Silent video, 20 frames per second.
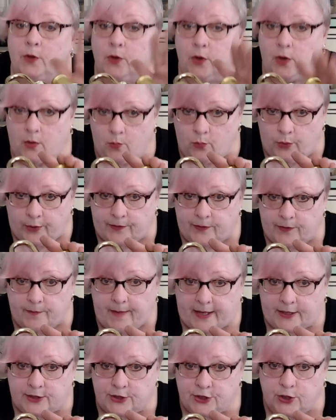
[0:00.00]
with the
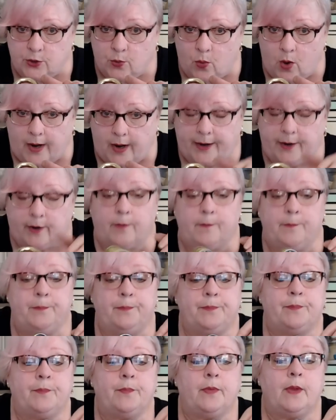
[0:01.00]
matching wire.
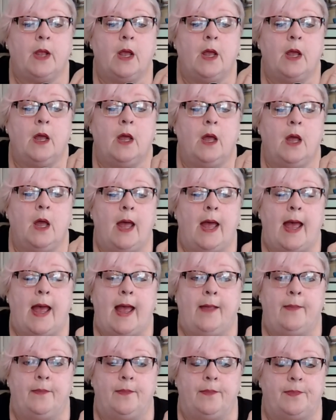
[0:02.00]

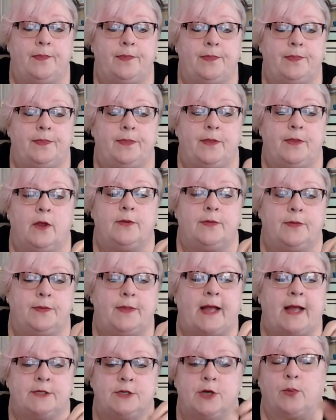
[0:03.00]
And
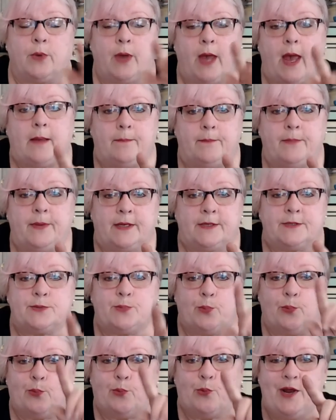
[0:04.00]
that's okay, because
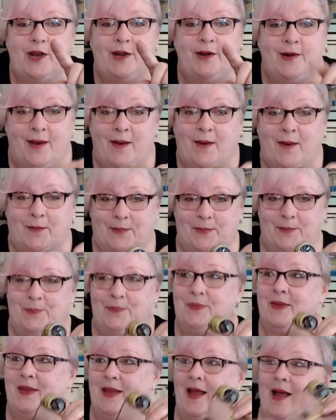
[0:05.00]
we know,
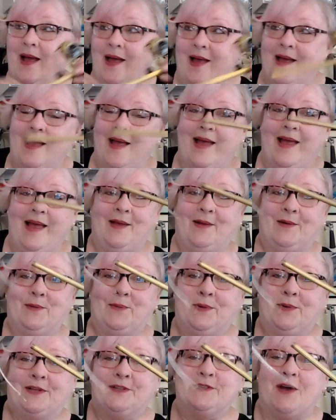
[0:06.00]
and
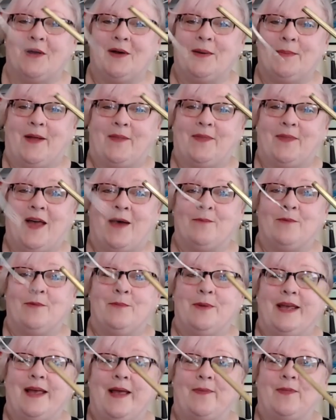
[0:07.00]
we'll talk about that when
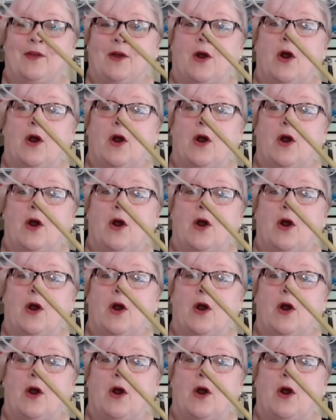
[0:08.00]
we get there.